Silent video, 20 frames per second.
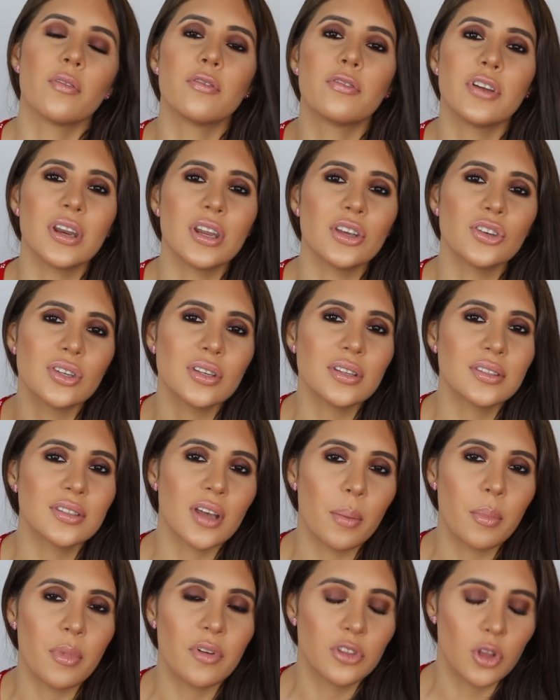finishing
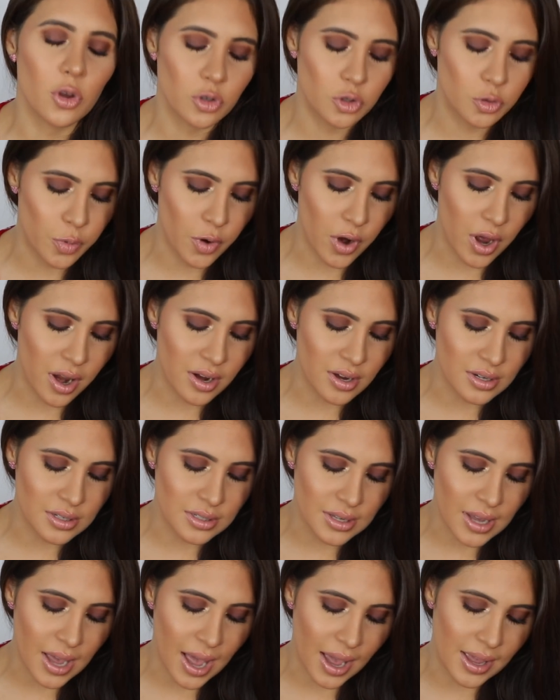some of those
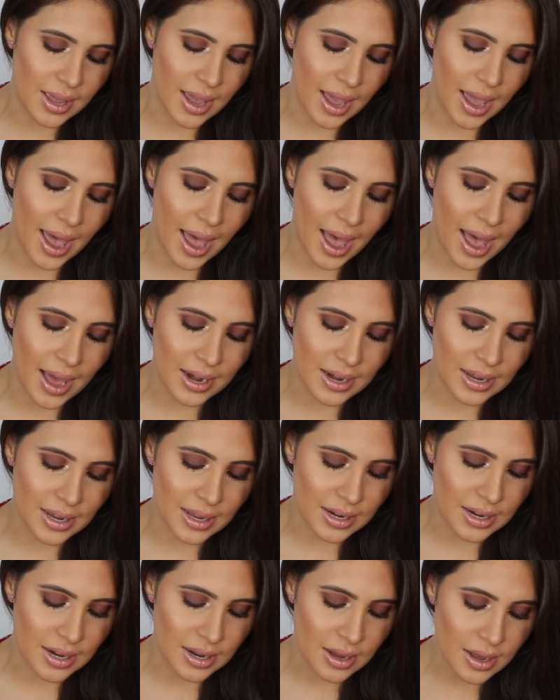products, I
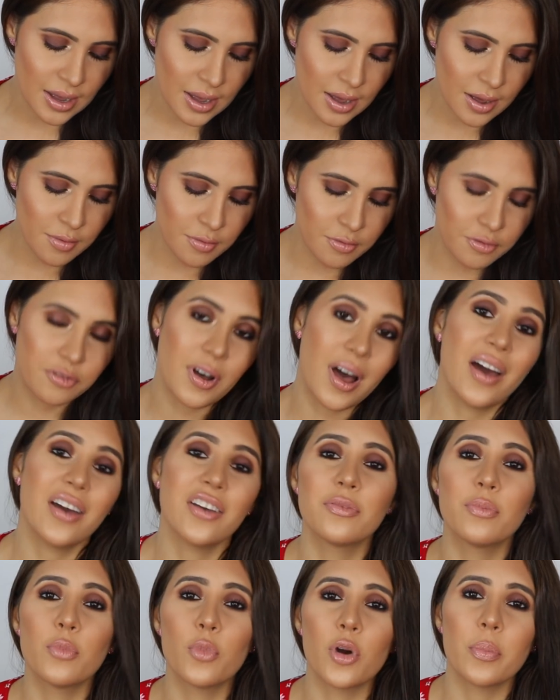added
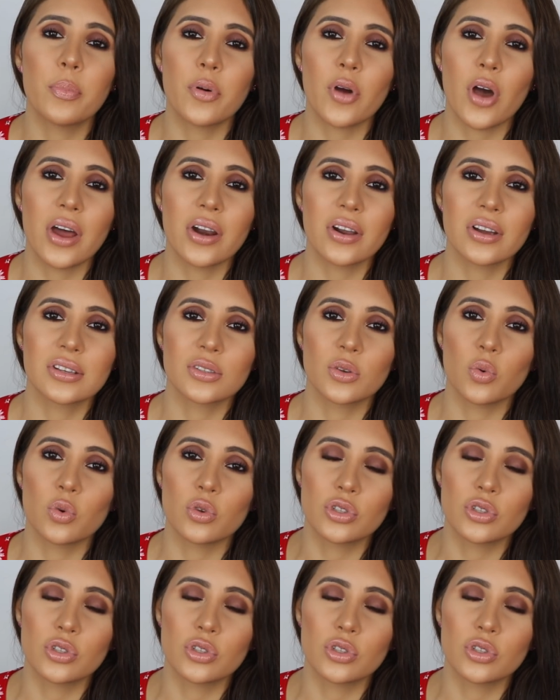5 more products.